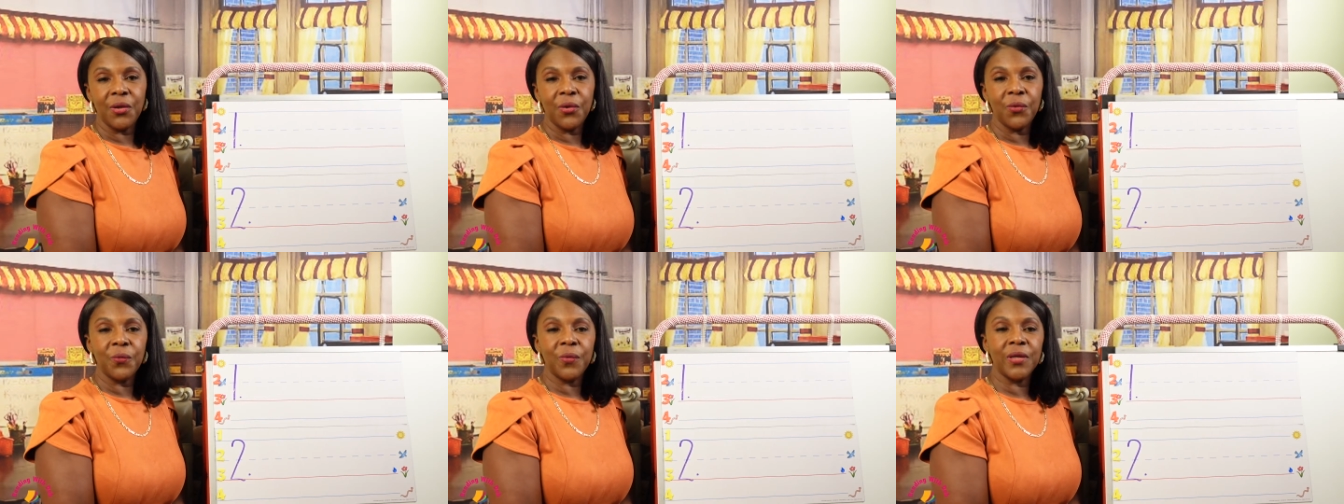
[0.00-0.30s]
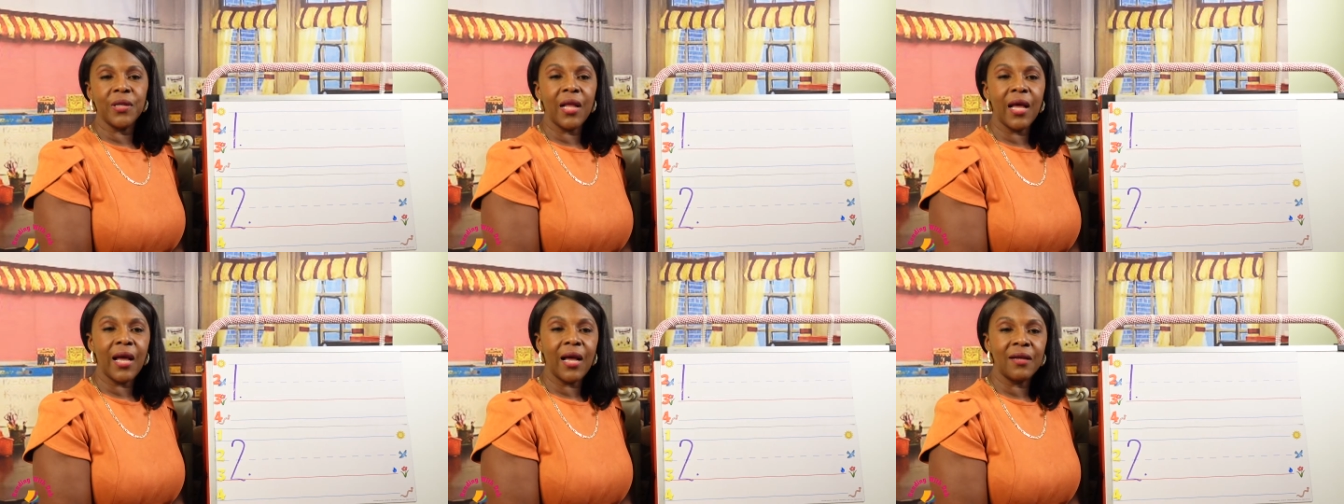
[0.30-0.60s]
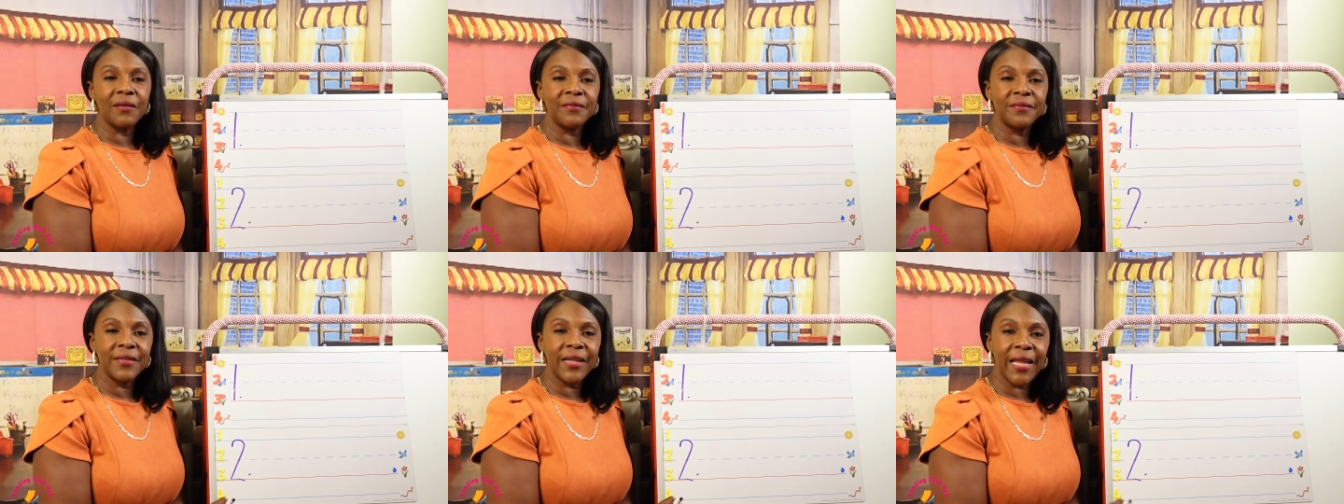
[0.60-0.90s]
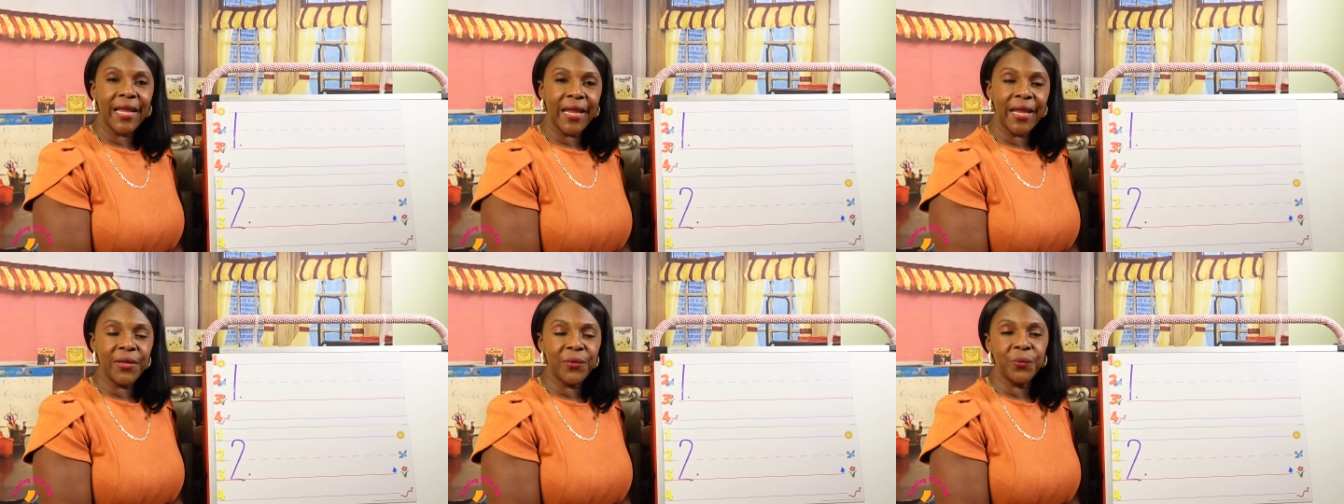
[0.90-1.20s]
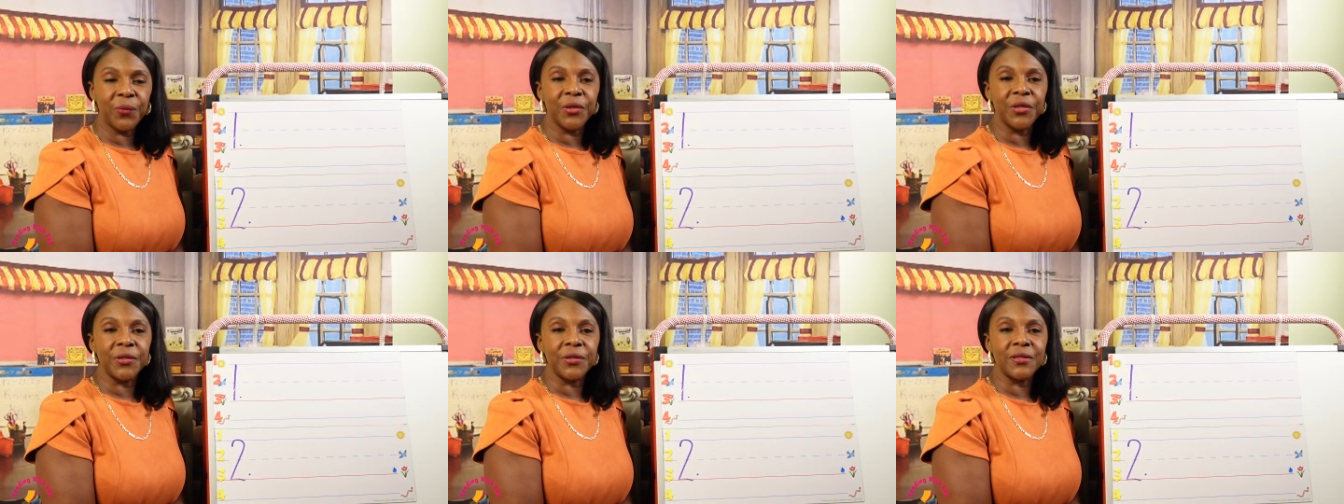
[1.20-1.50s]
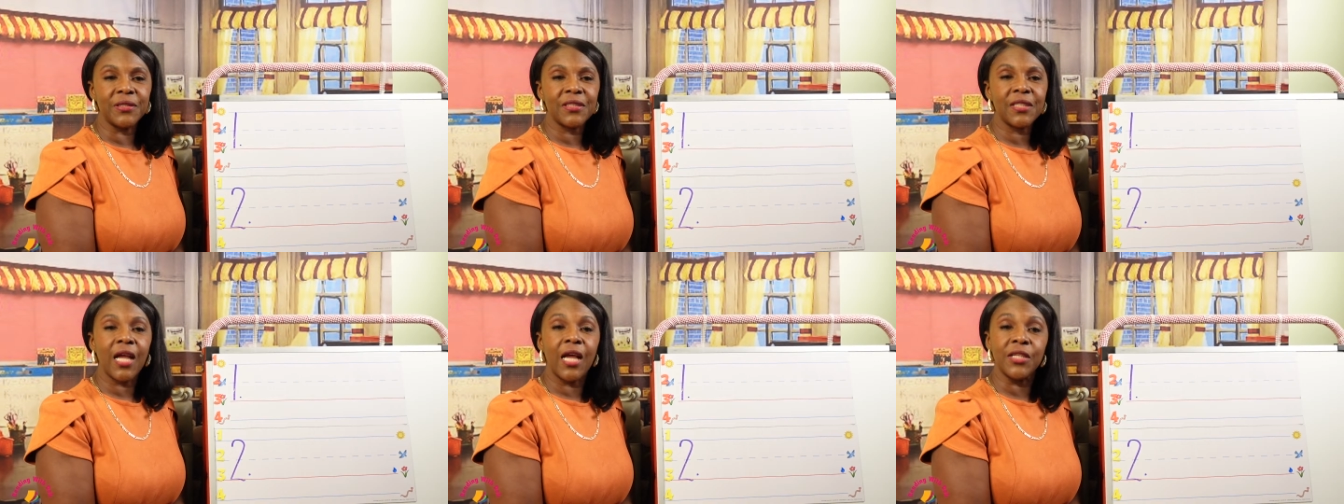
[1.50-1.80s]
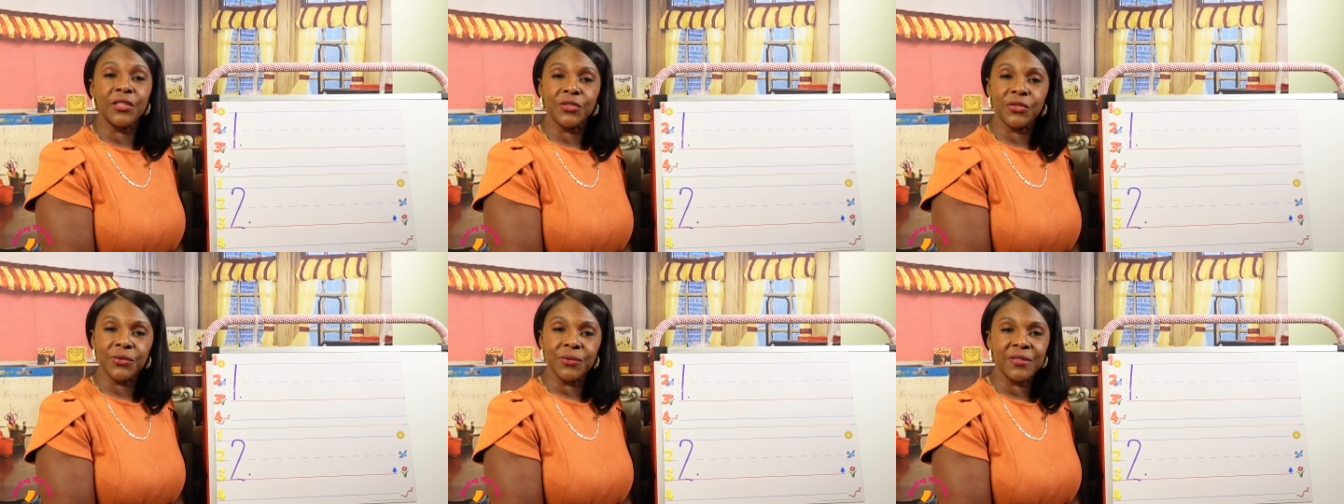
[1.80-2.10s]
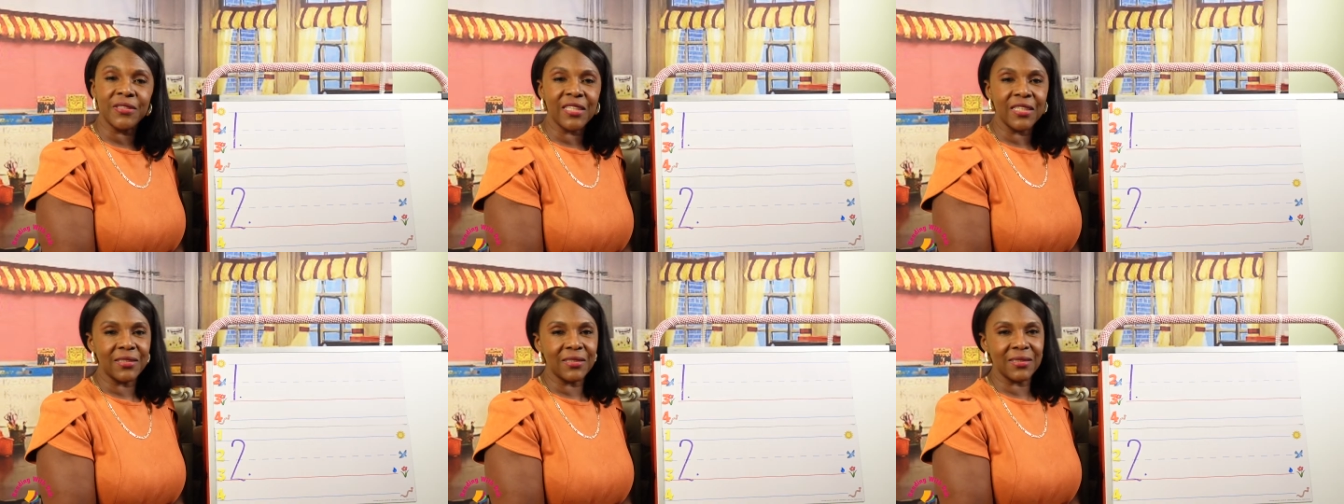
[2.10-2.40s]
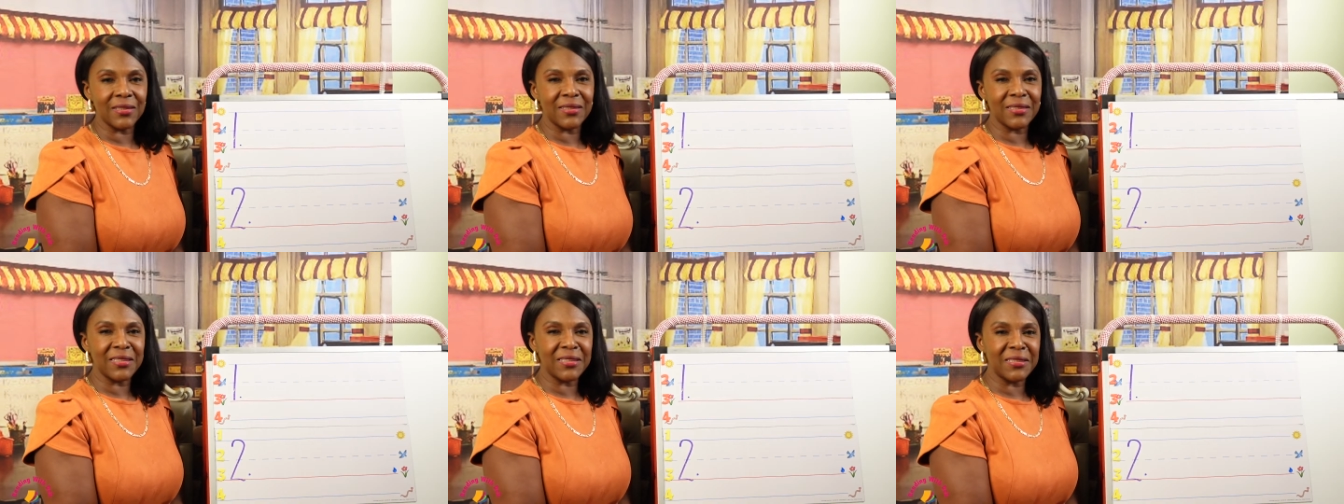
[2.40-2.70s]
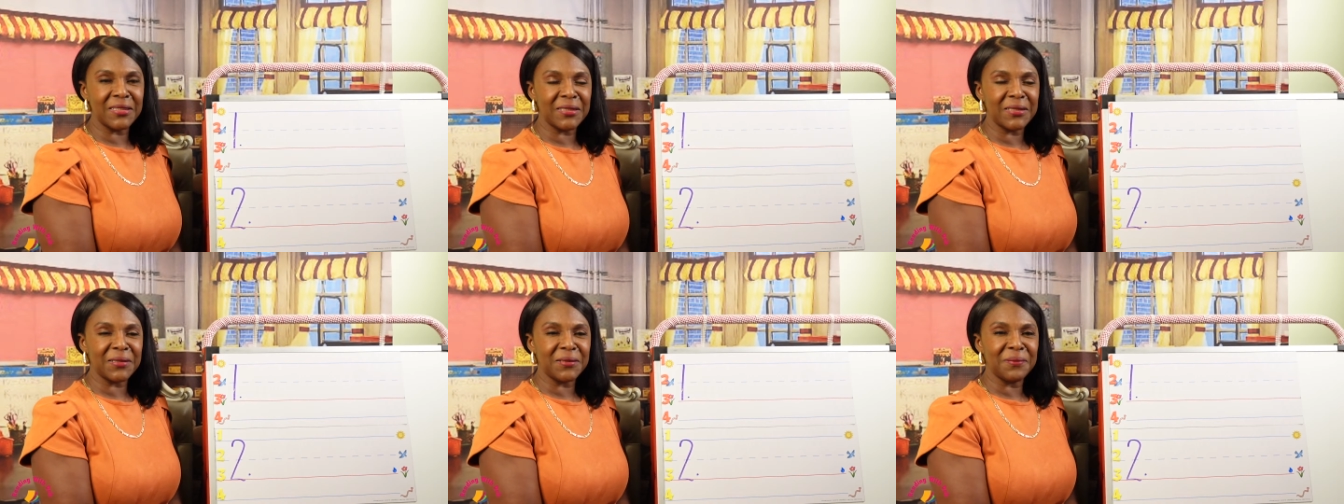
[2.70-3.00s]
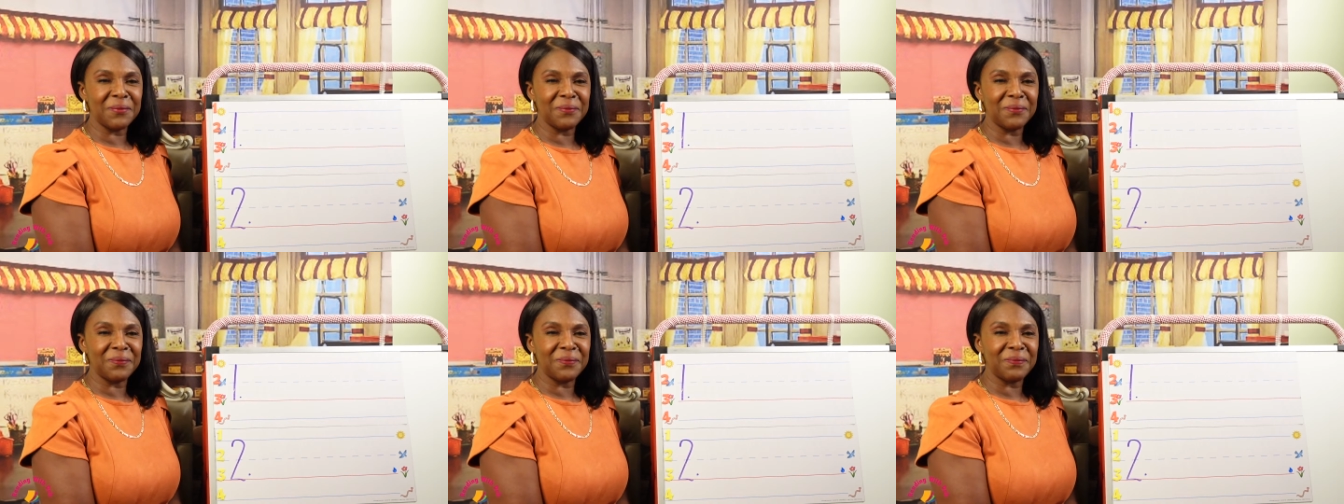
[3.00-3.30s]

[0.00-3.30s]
we'll have 8 words and 2 sentences.